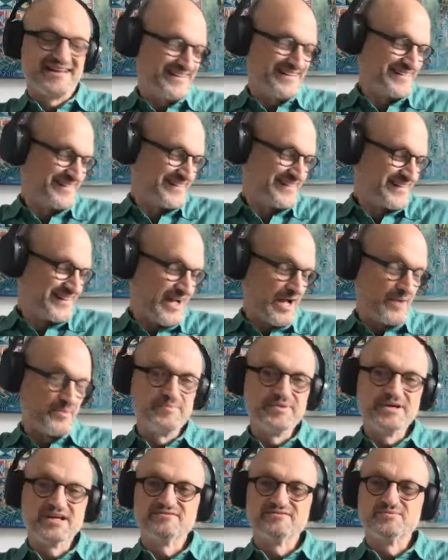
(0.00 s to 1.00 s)
I'm a
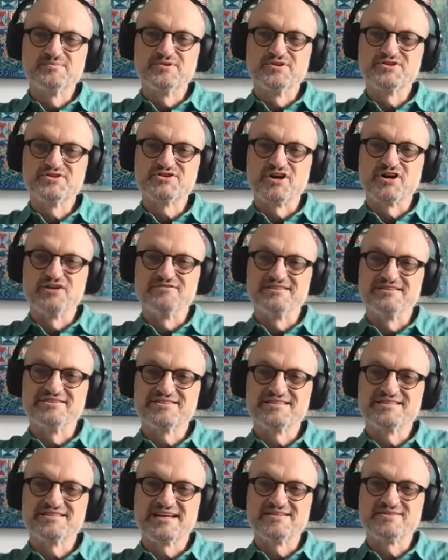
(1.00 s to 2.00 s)
bit of a pushover.
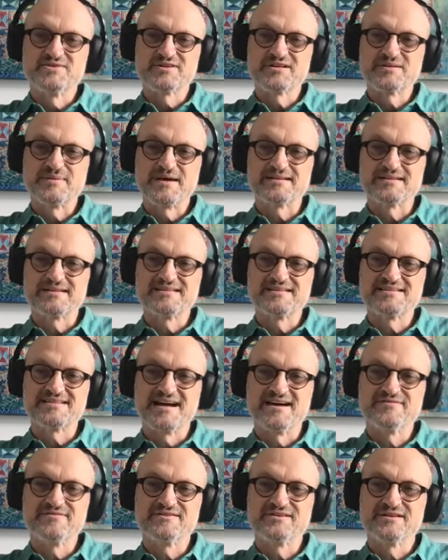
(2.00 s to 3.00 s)
You say talk about this
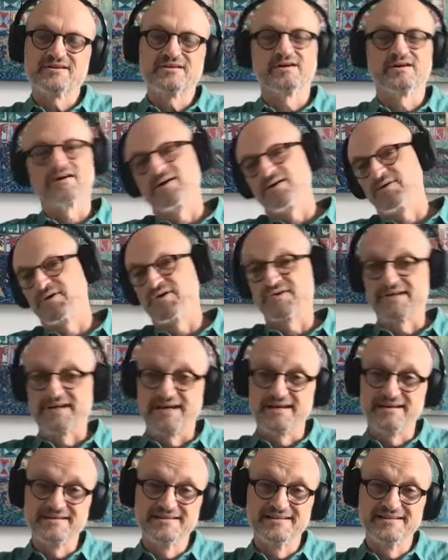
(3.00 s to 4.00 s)
stuff, and I go, oh,
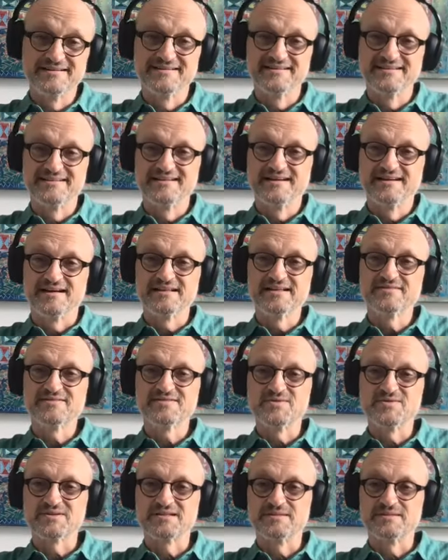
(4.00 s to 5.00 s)
okay. I love
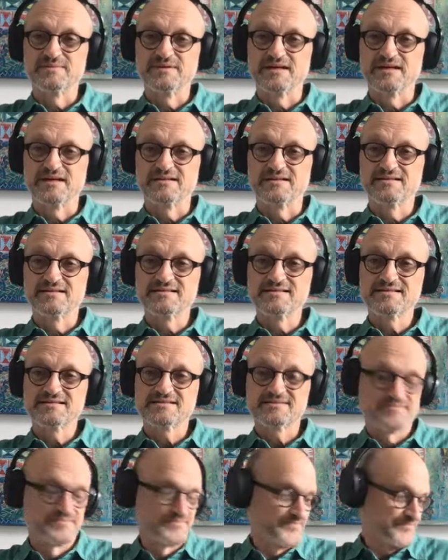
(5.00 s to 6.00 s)
talking about it. This is,
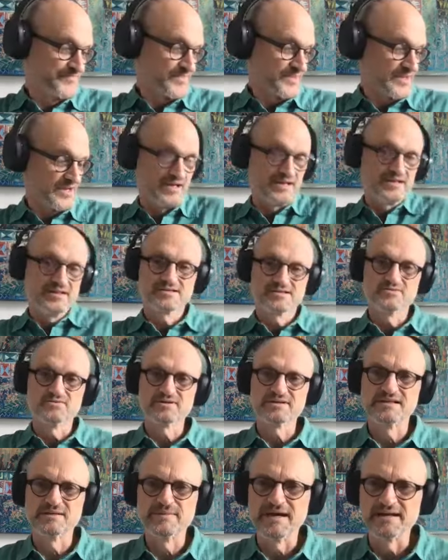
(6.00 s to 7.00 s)
I like
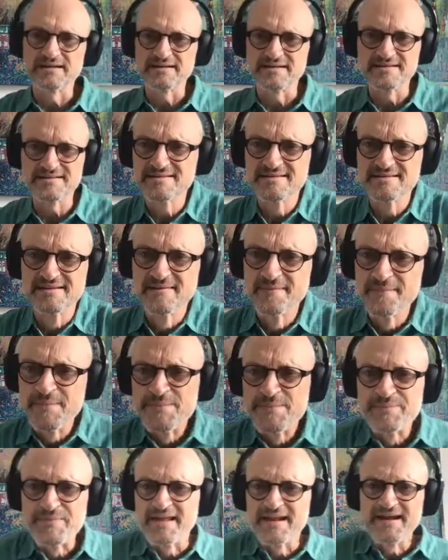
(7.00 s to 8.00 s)
talking about this
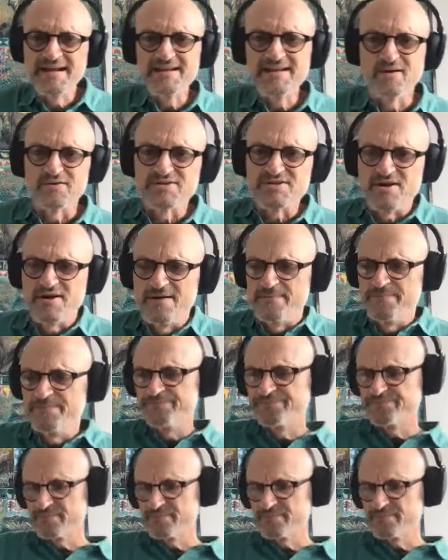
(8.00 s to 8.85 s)
at any old time.